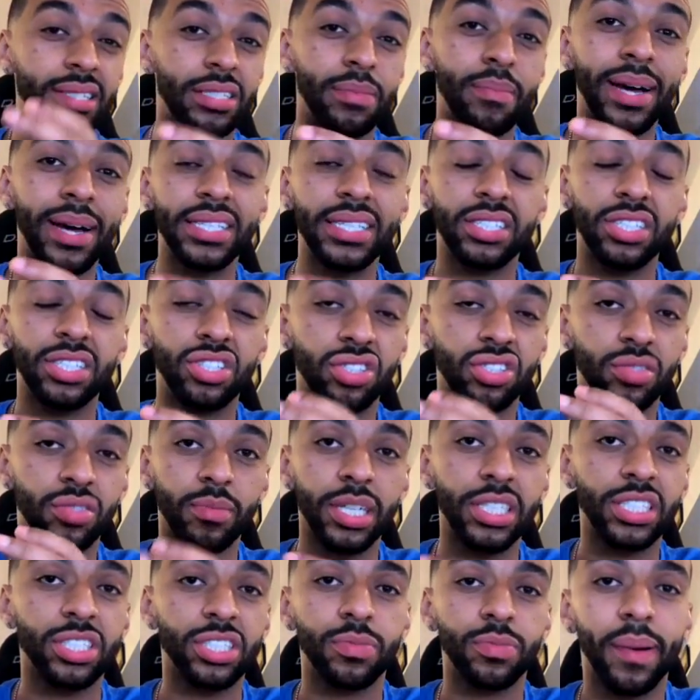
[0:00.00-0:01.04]
message as
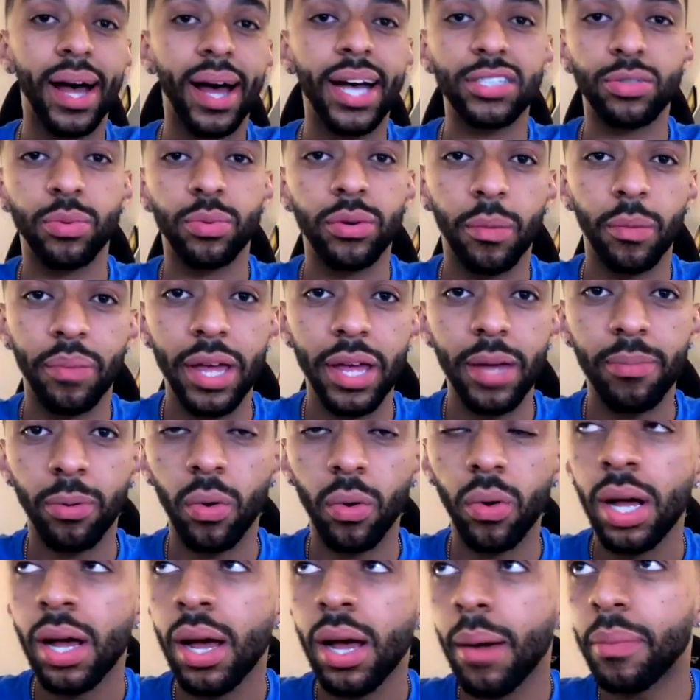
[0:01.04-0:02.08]
much as possible to people.
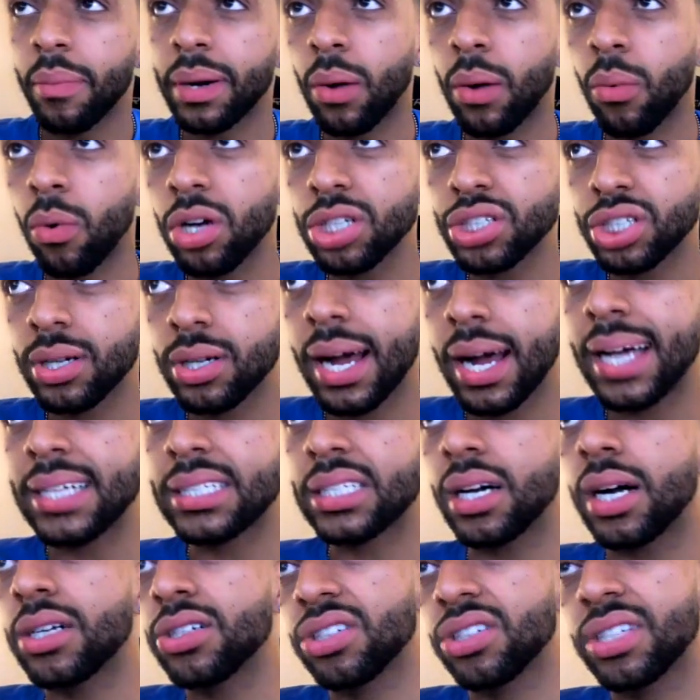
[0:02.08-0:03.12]
But I want you guys to
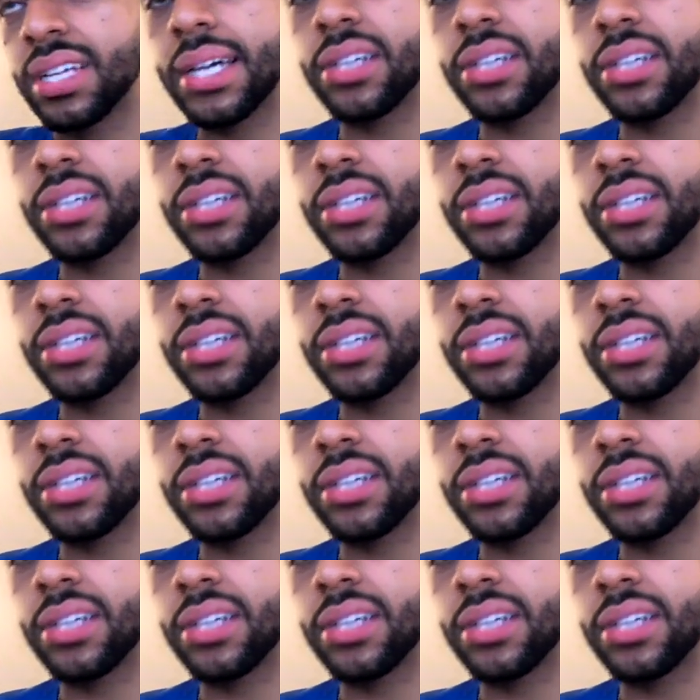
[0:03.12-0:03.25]
understand.